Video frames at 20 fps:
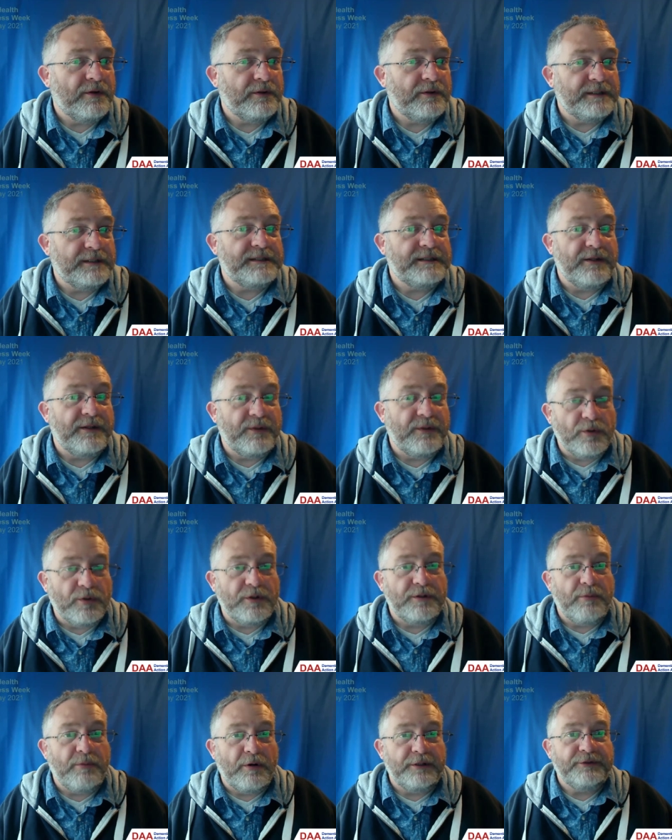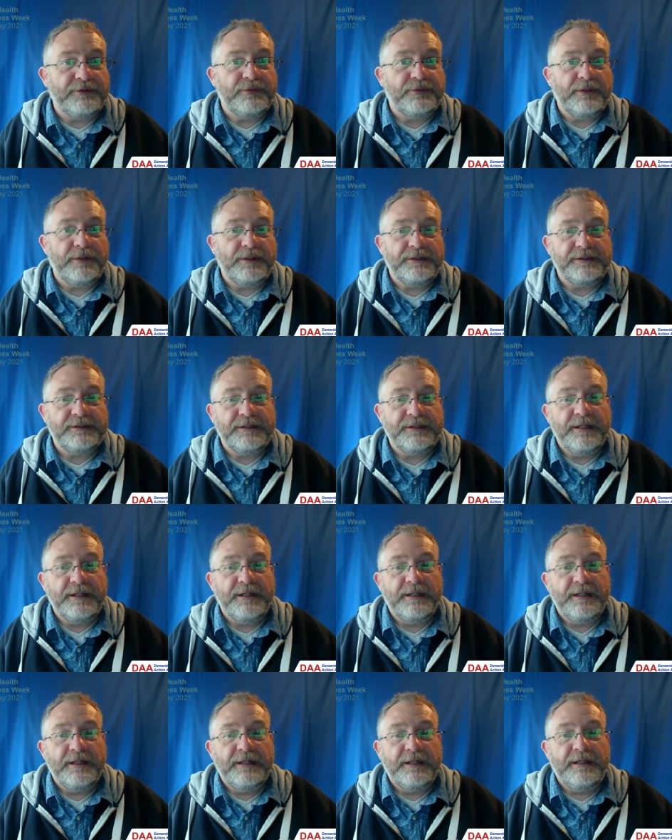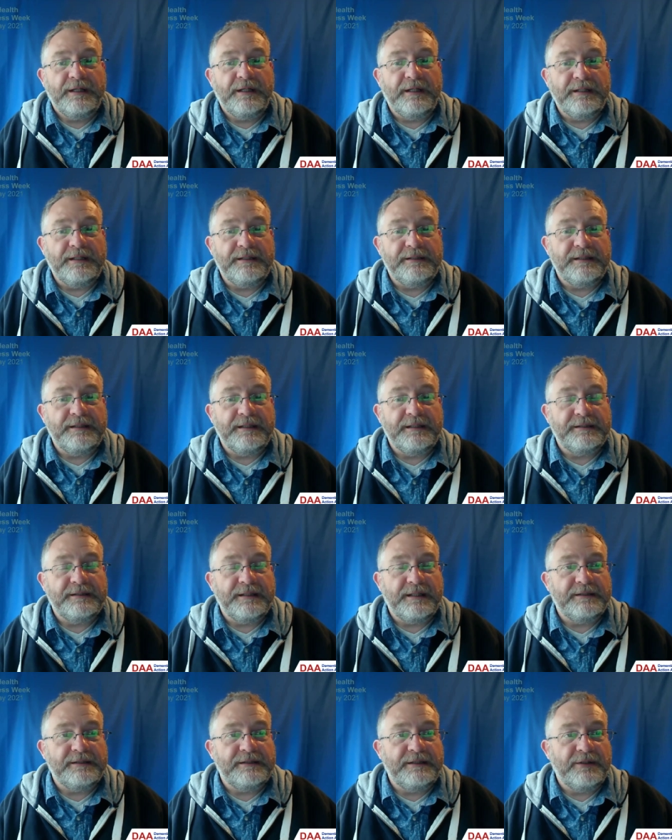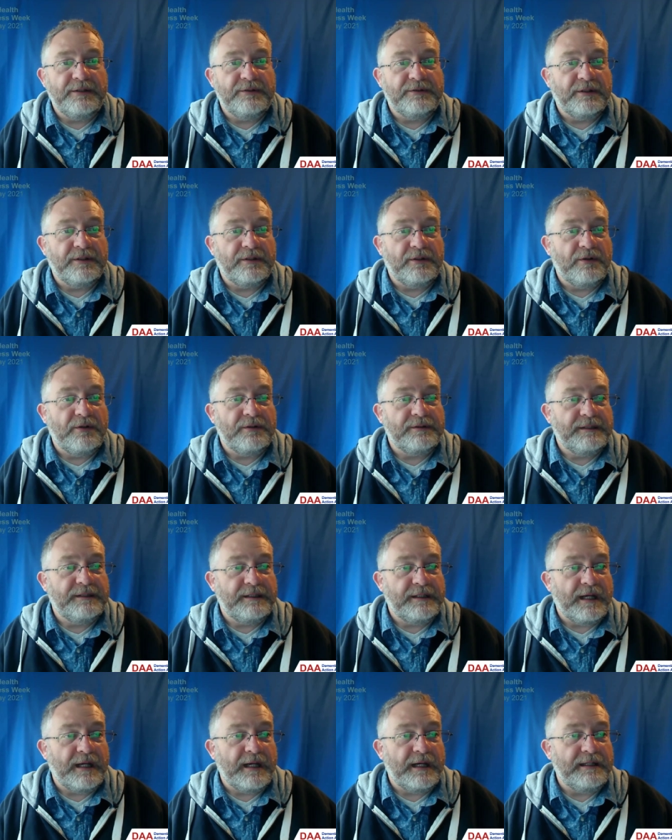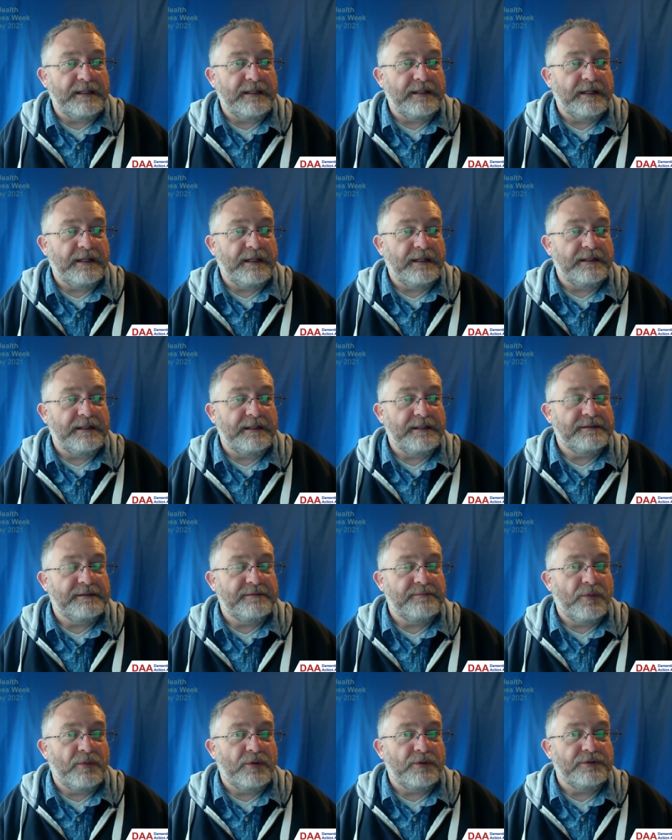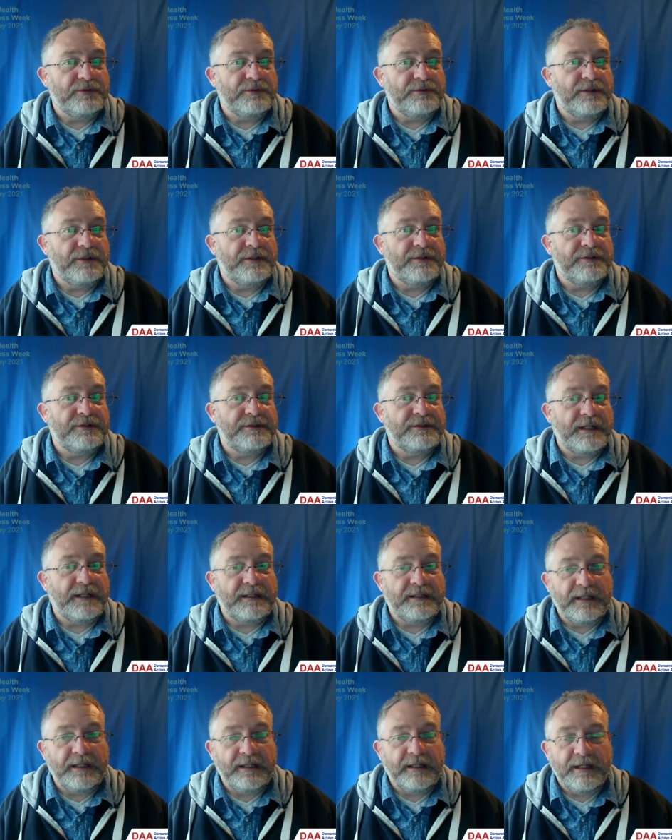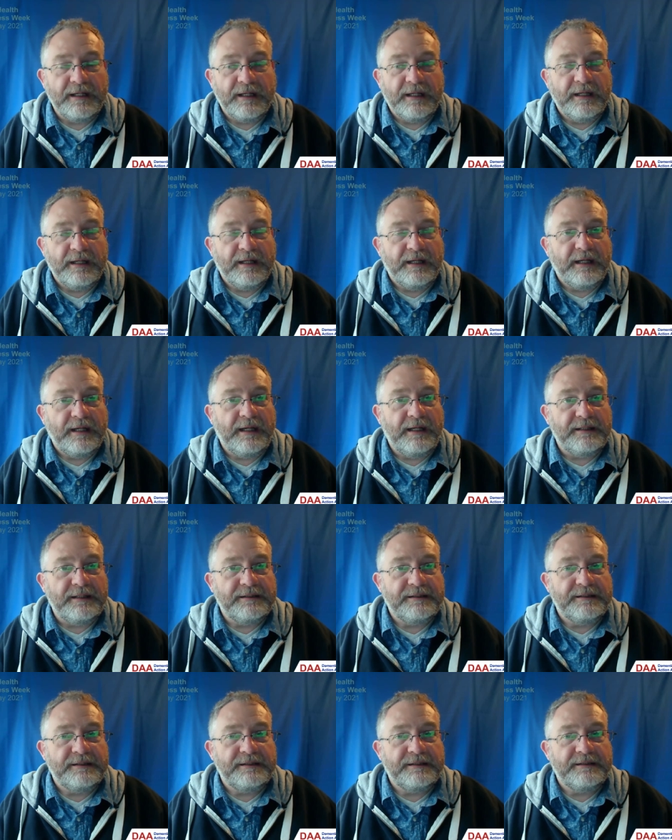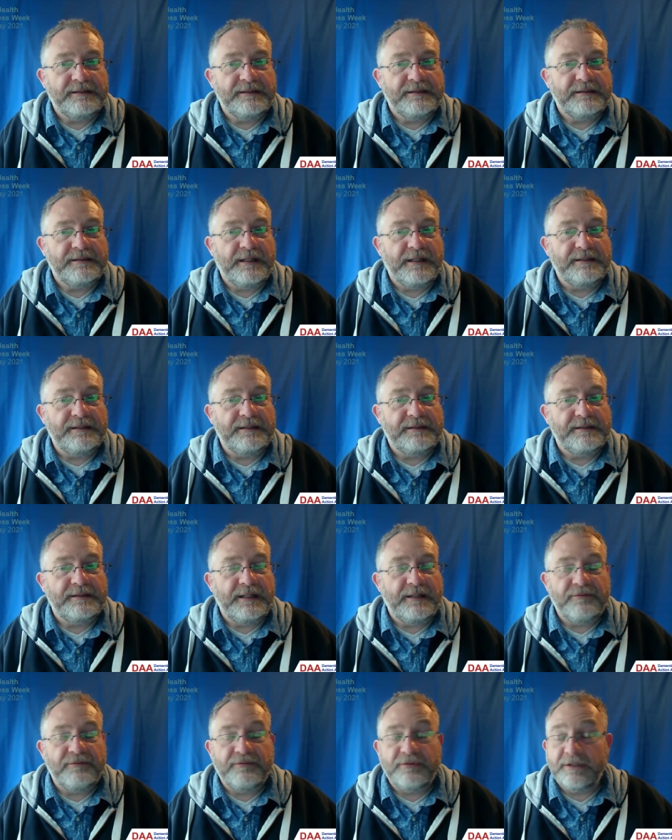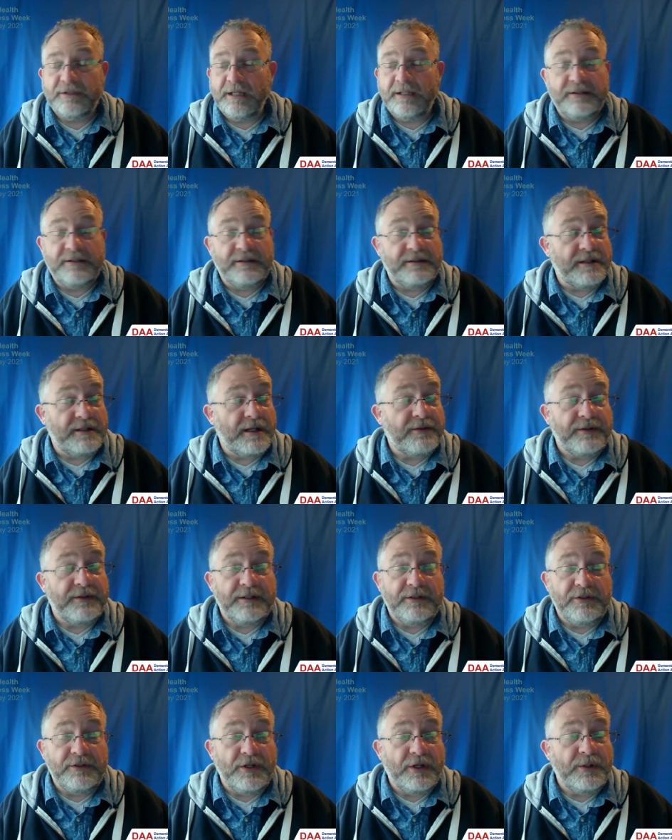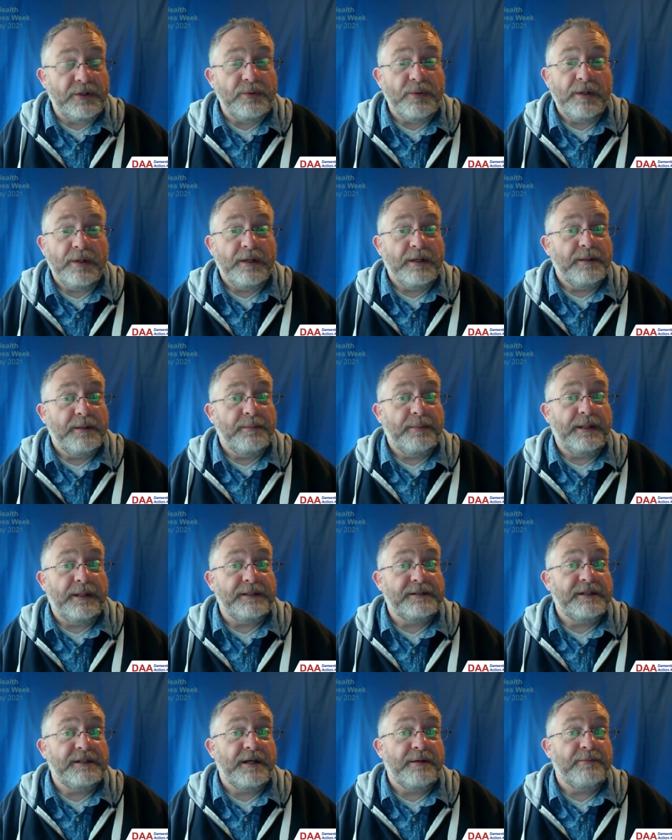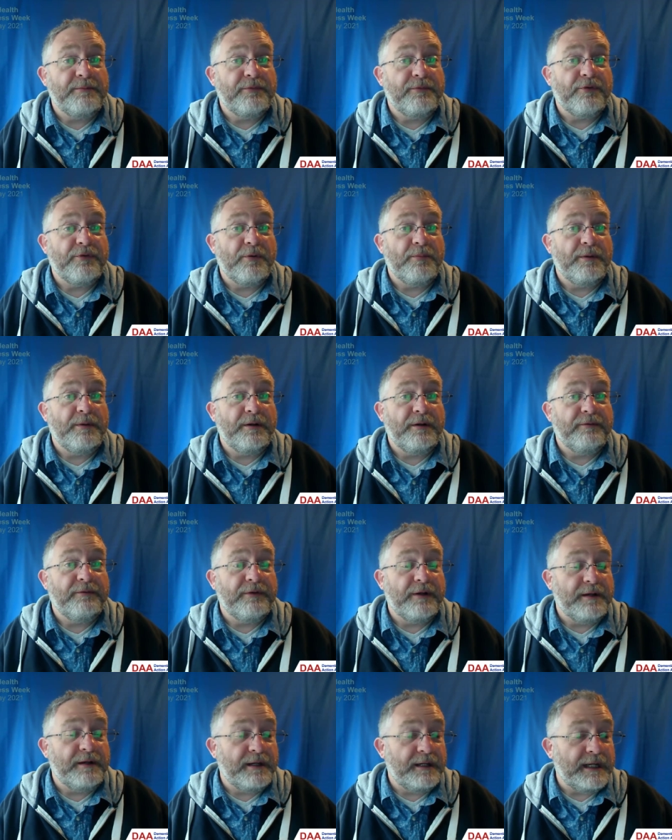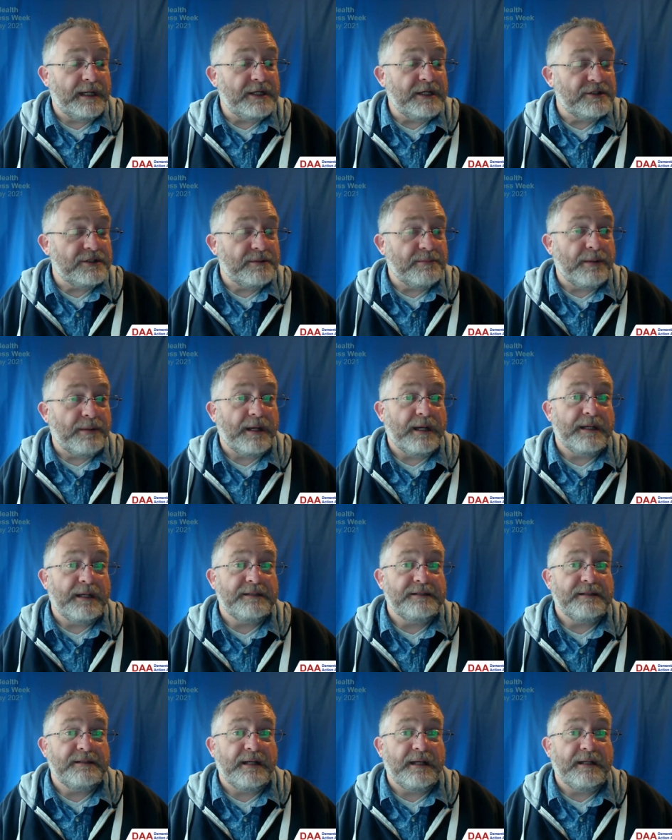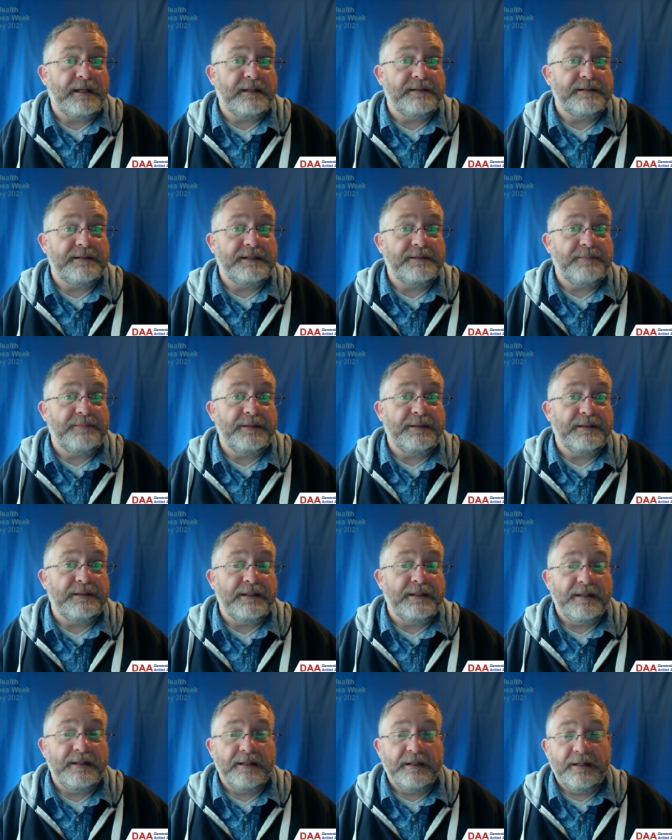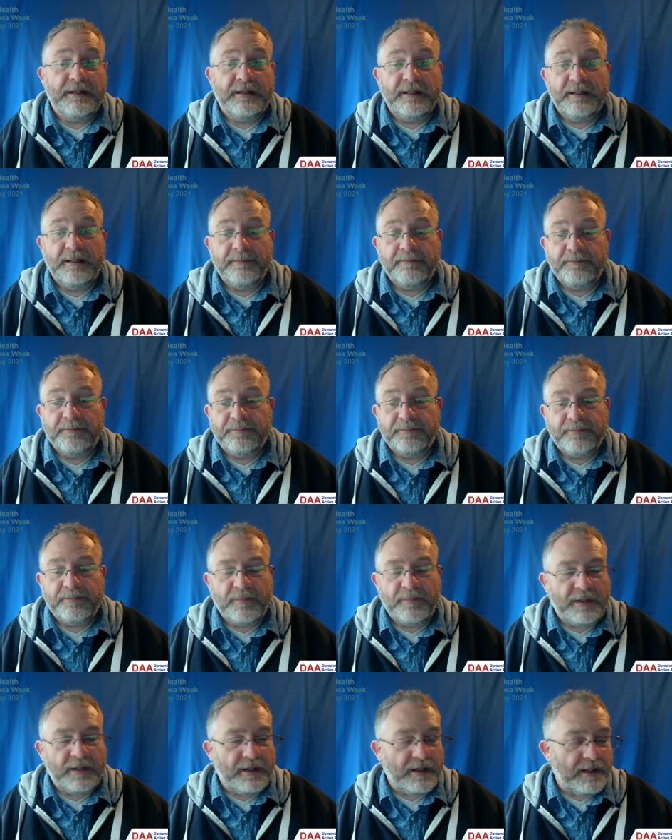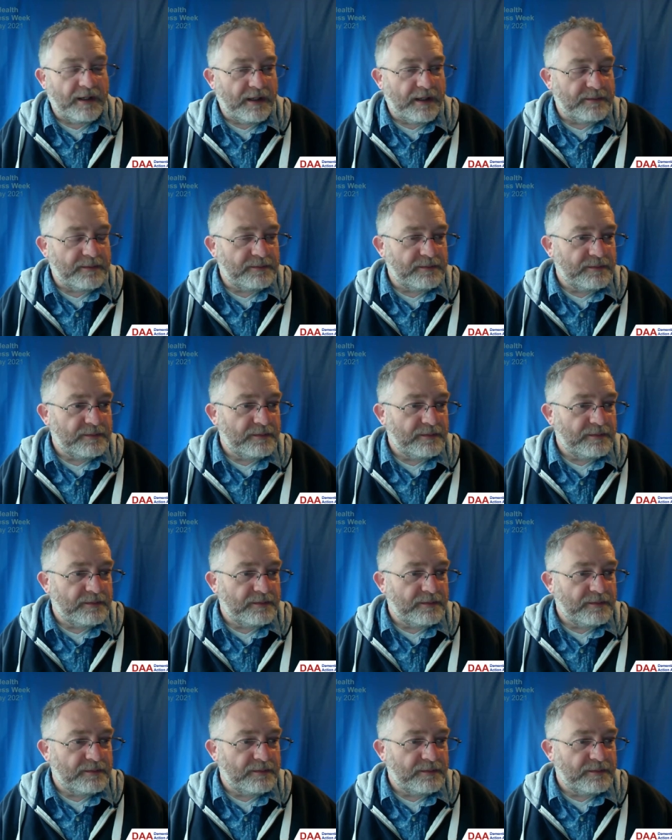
say the word mindfulness is used a lot today in its modern understanding. It's nothing new, but it's come from an ancient past, and it's been I